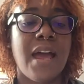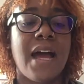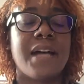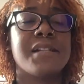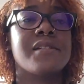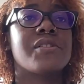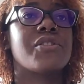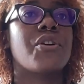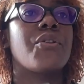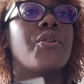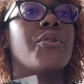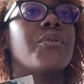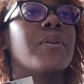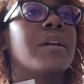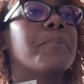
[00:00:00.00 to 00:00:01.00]
And
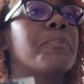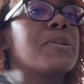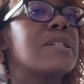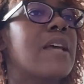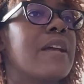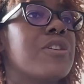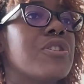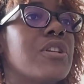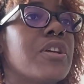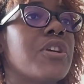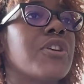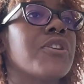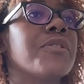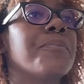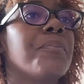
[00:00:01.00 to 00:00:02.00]
so it potentially
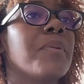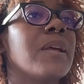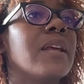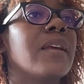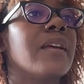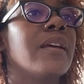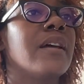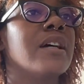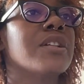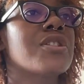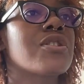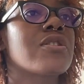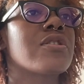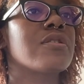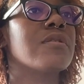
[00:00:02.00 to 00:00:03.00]
could be I
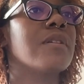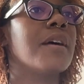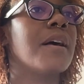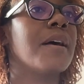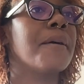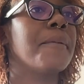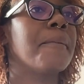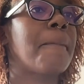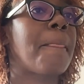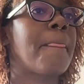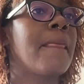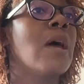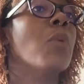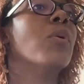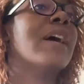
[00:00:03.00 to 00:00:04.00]

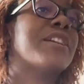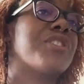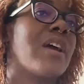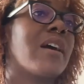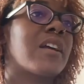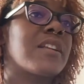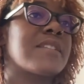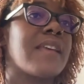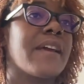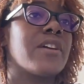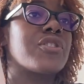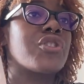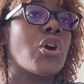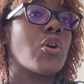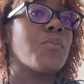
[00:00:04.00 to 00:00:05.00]
could say a
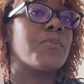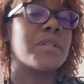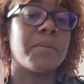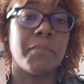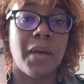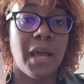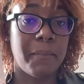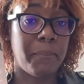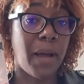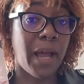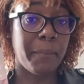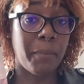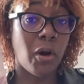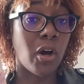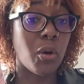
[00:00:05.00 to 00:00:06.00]
tome written by a
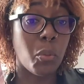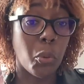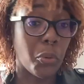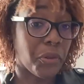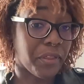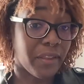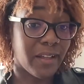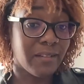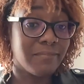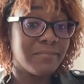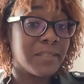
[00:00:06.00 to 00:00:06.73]
BIPOC author.